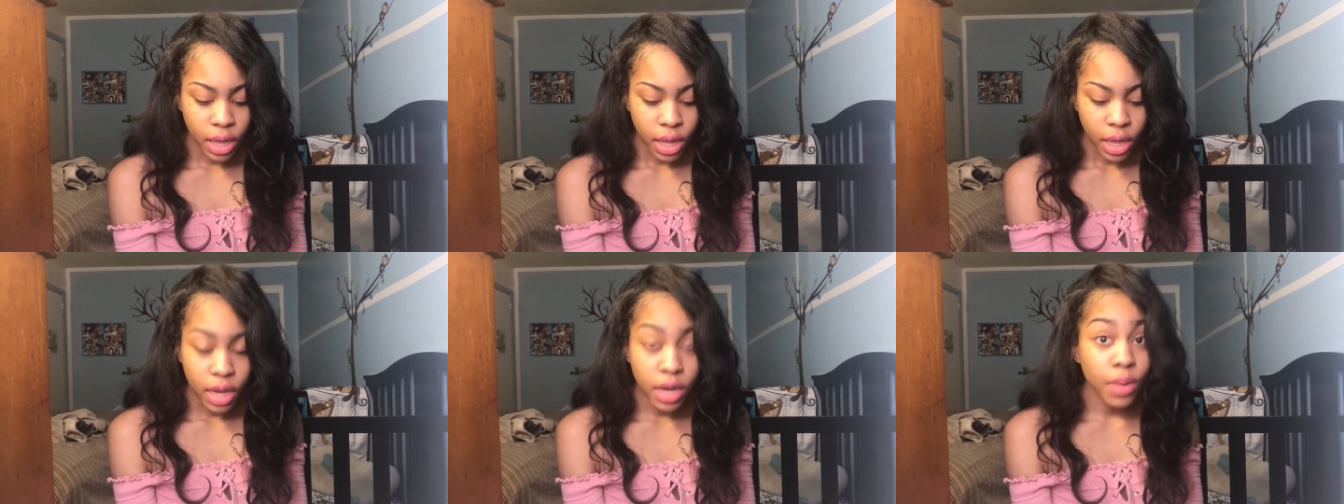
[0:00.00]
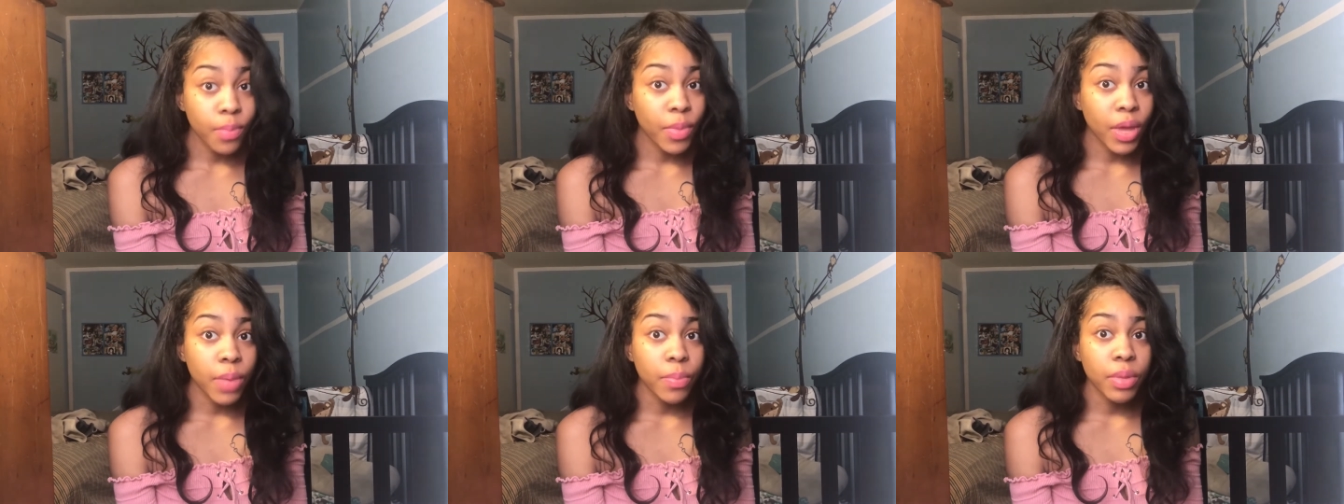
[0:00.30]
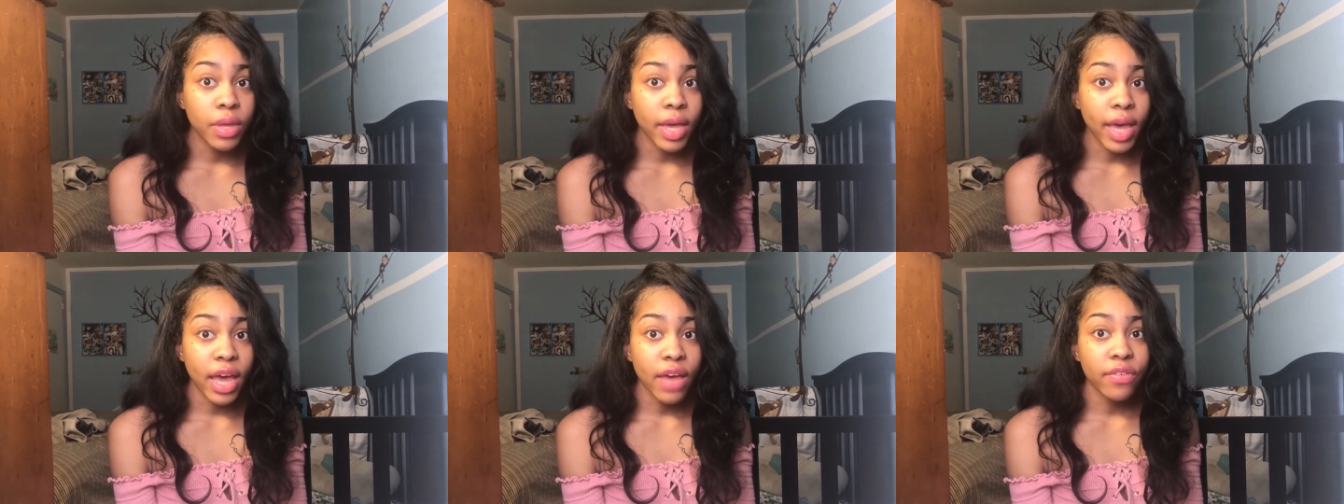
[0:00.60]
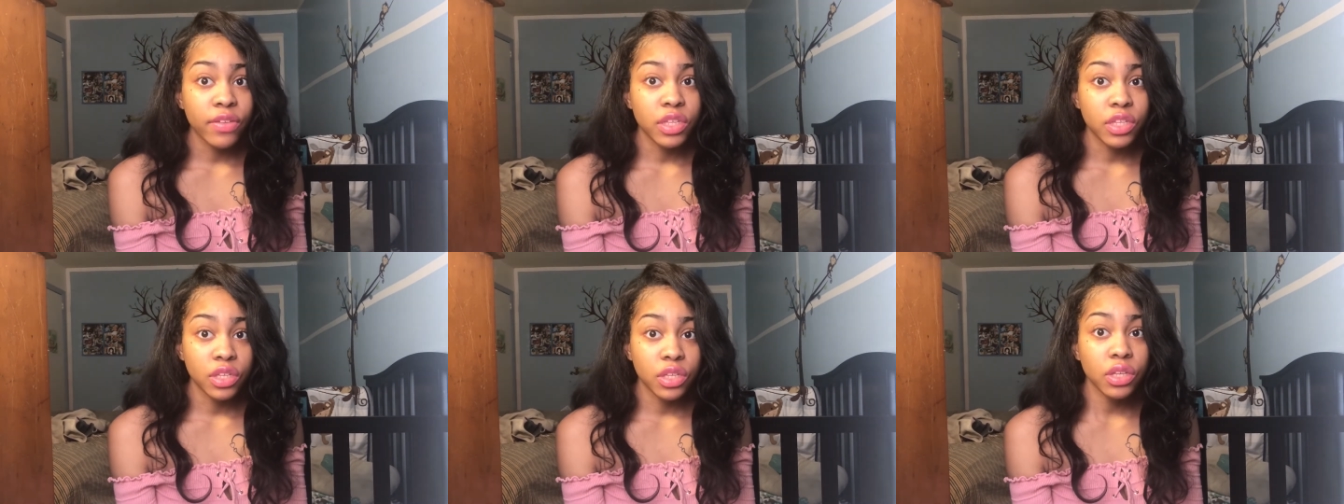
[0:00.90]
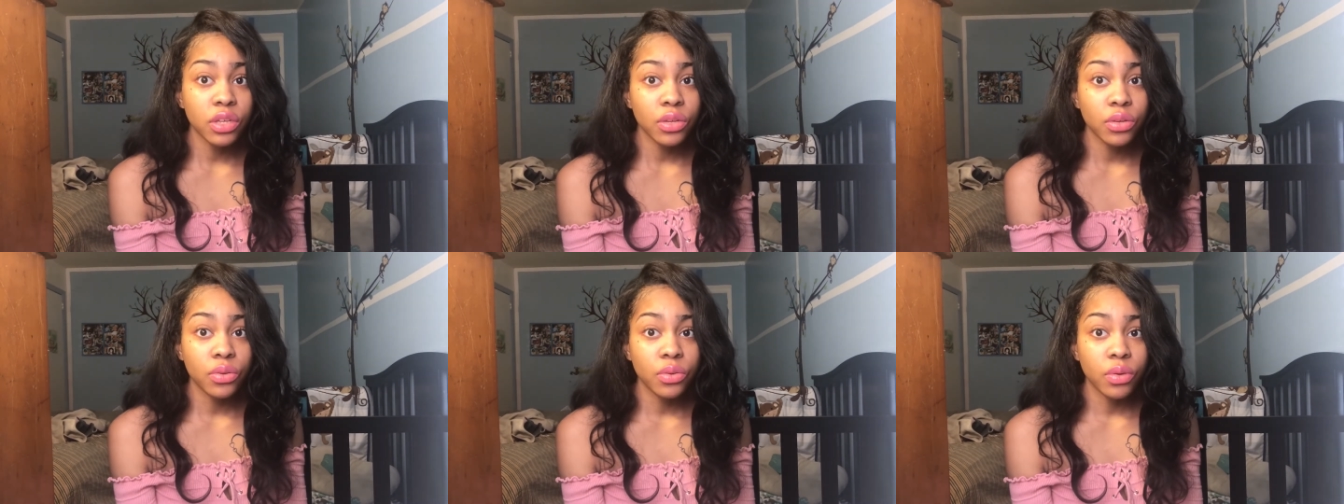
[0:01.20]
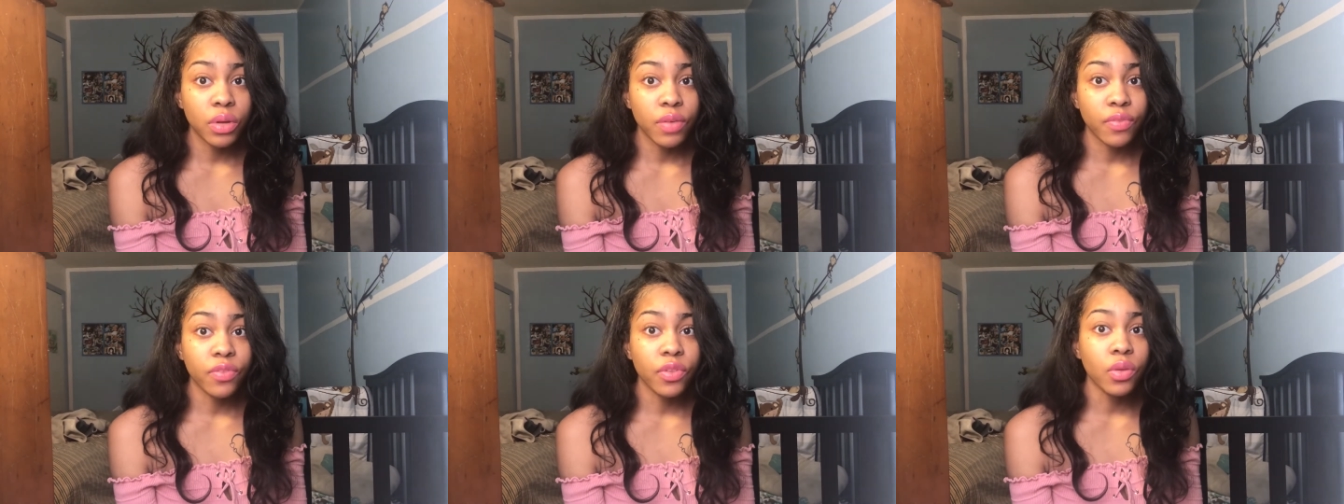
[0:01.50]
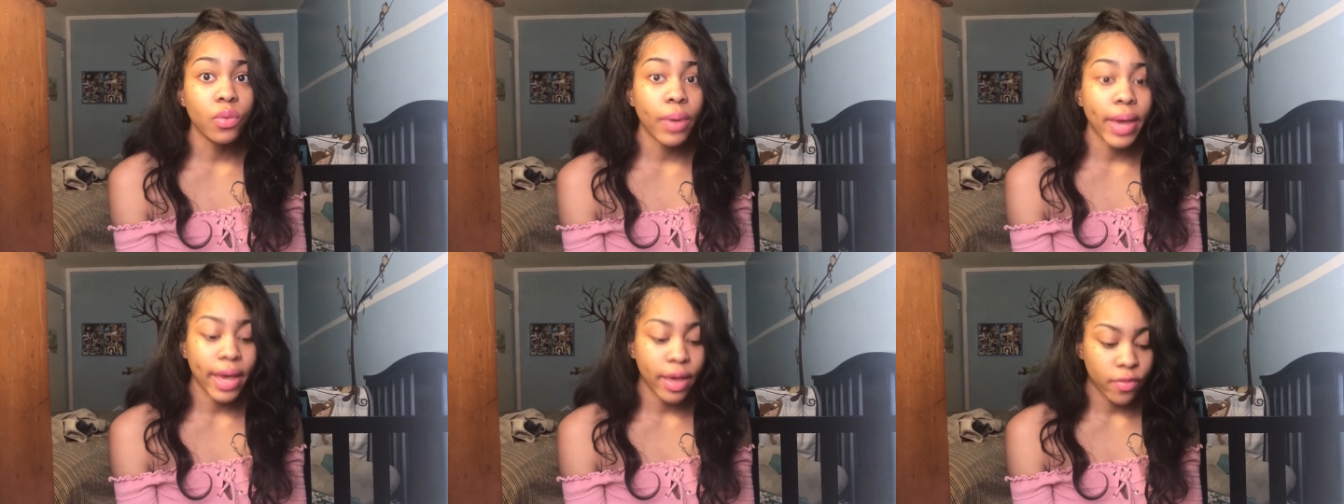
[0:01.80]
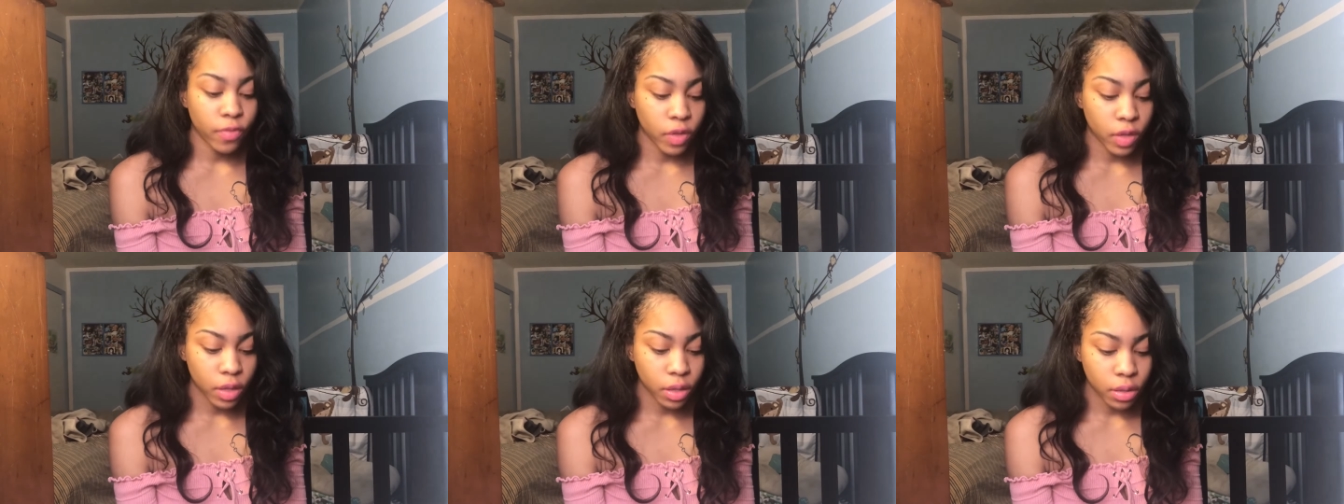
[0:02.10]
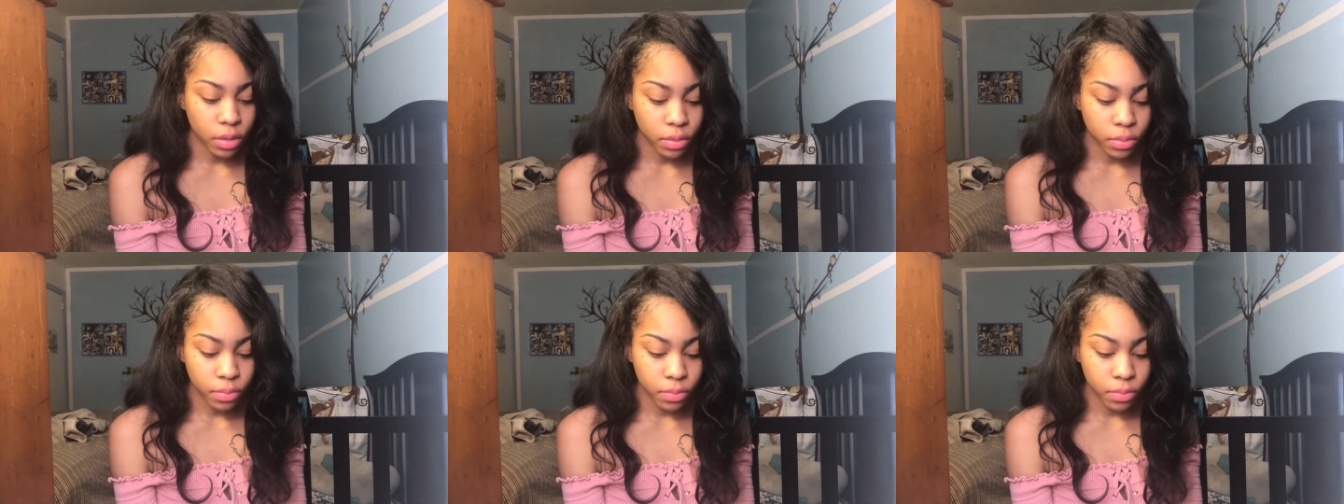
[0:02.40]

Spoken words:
And the baby can have it too if you have it.